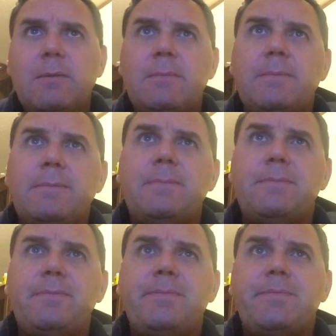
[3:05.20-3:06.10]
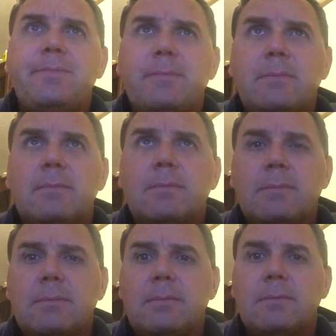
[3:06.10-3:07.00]

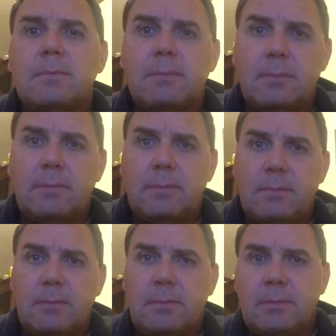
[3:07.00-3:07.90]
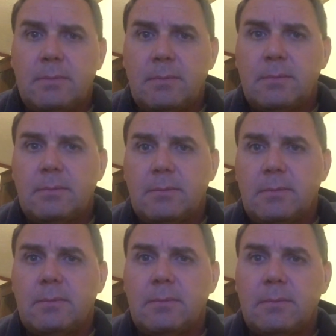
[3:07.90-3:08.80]

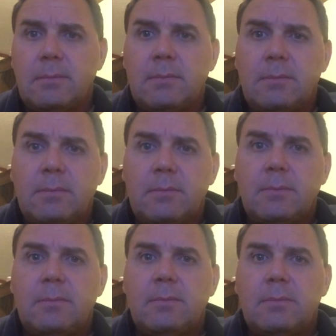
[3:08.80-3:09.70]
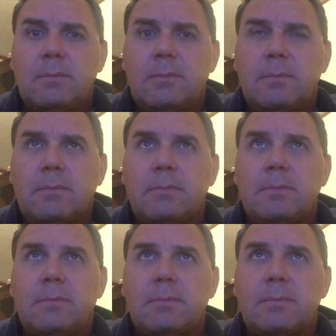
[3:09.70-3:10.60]

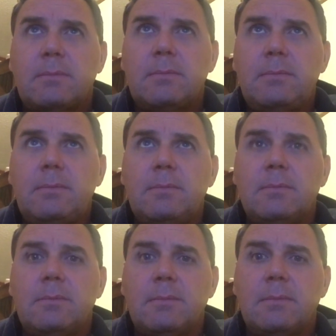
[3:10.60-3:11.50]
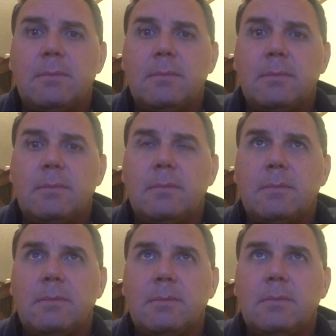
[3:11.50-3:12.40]

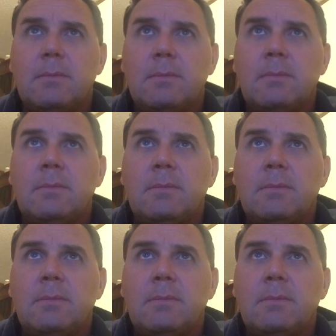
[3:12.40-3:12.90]
Nothing is said.